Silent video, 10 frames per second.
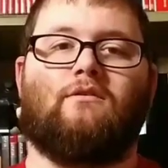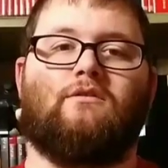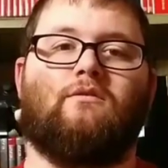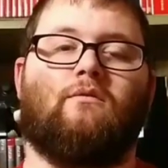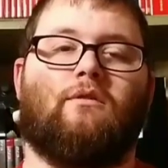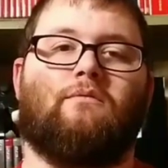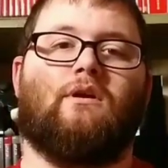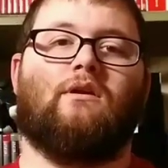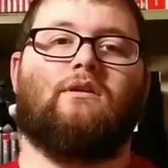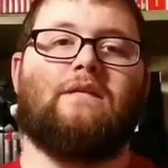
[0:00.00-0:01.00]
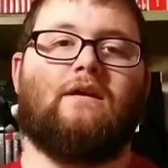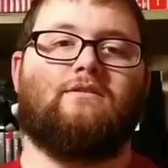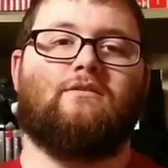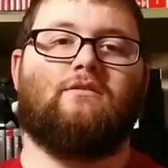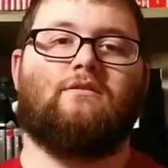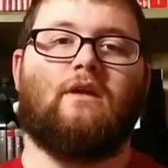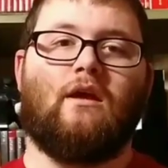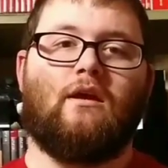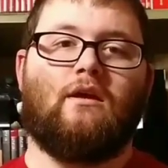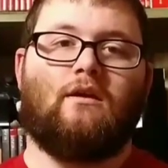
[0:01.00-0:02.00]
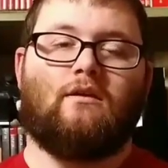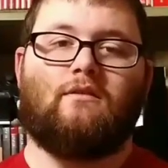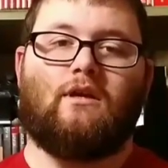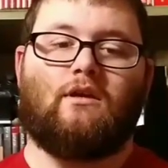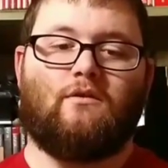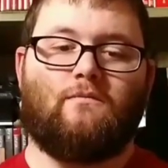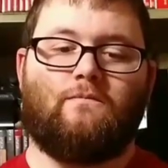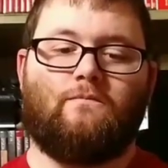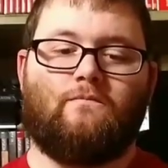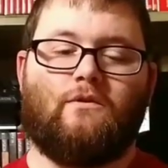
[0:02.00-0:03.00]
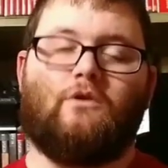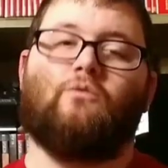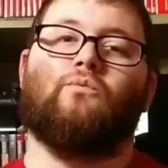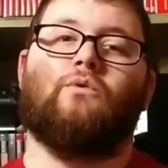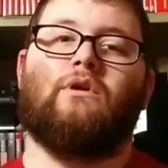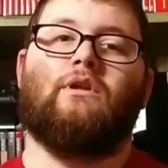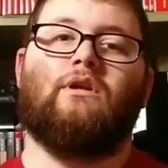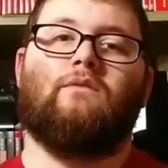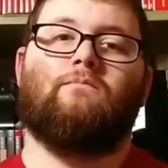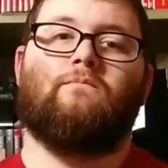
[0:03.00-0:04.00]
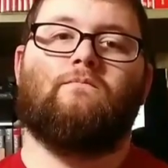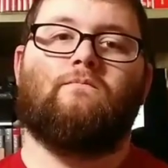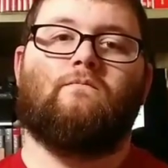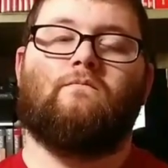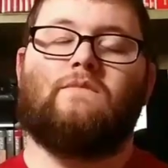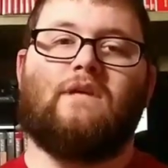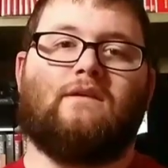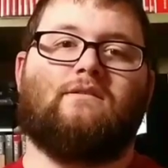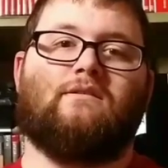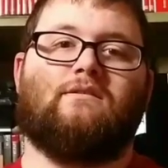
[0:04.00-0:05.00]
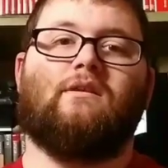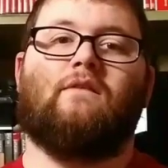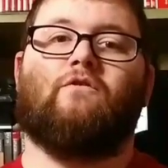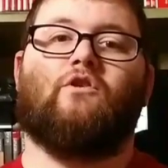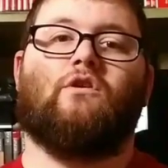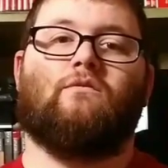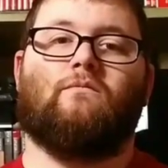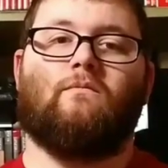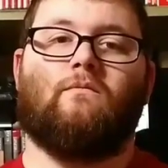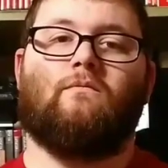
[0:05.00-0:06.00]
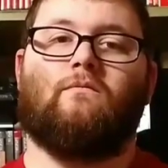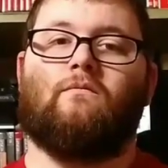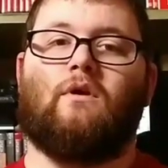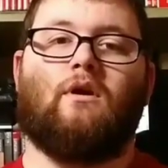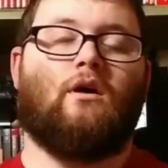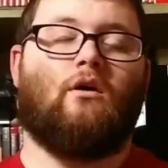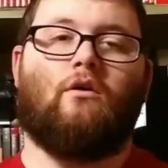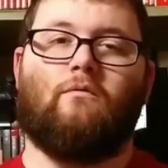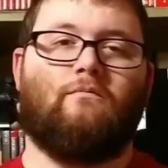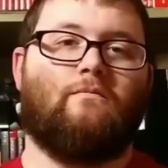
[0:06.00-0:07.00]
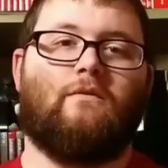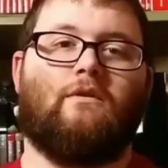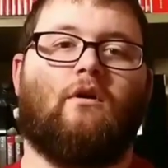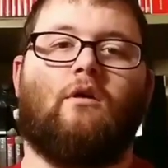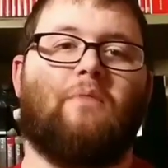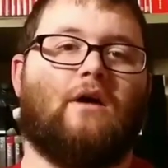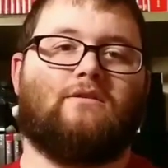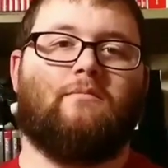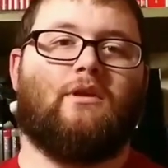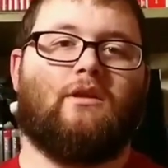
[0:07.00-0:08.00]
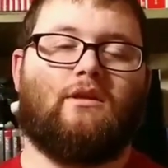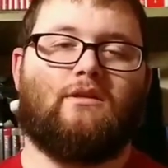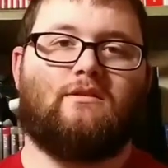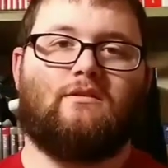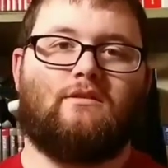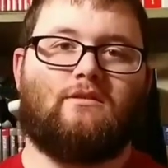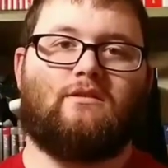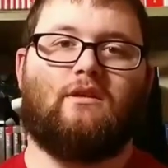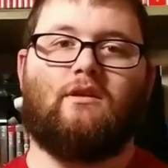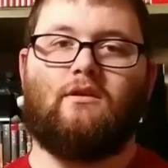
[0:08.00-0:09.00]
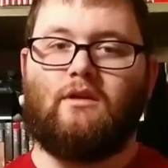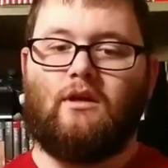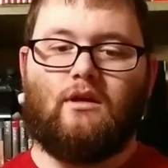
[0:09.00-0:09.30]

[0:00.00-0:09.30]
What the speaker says: 200 or 300 testers that could, you know, really test this thing for all possibilities, to see,